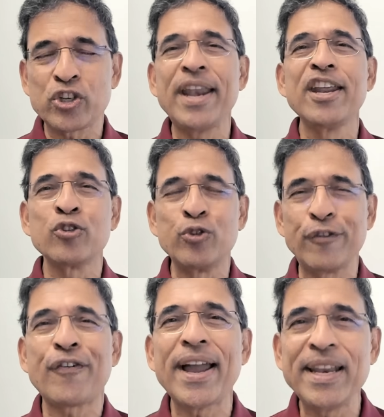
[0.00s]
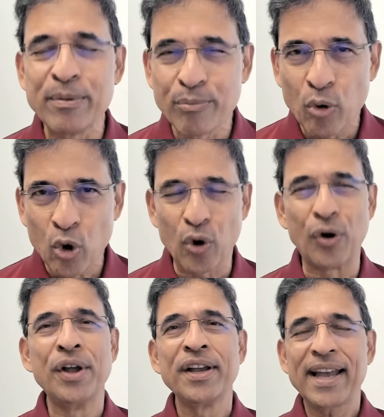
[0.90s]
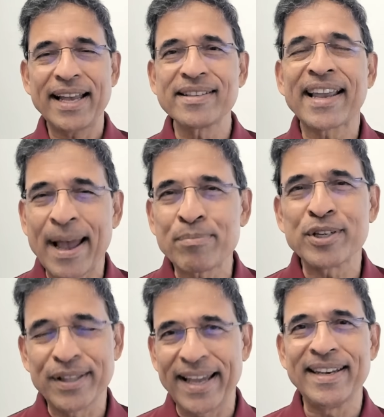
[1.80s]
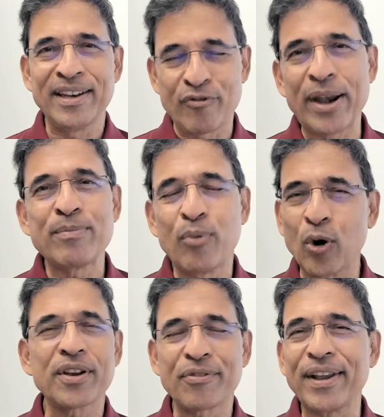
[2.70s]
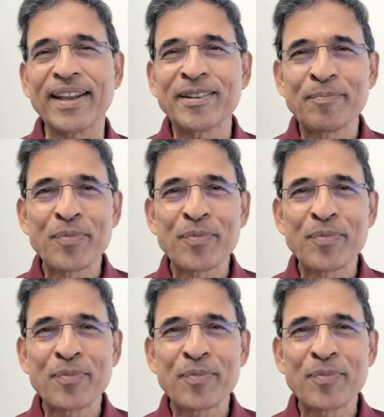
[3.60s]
tended to define him more as a captain than in red ball cricket.